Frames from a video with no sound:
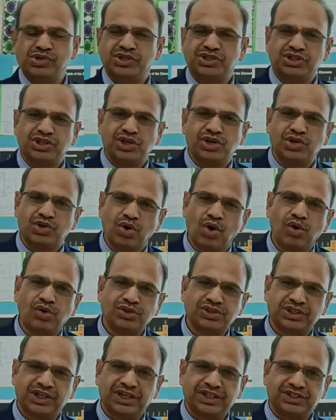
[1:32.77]
So it's a
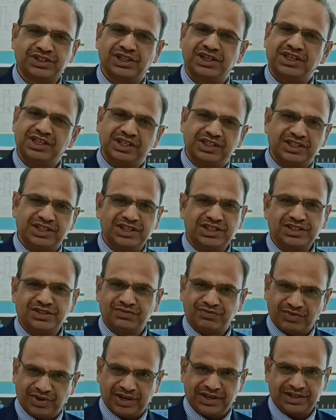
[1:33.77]
redox reaction in
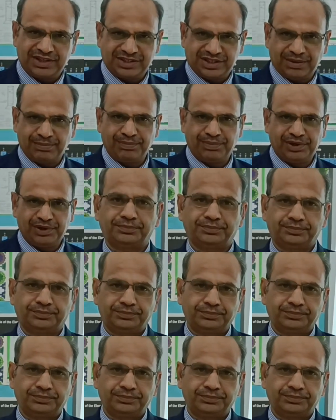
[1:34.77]
this one example.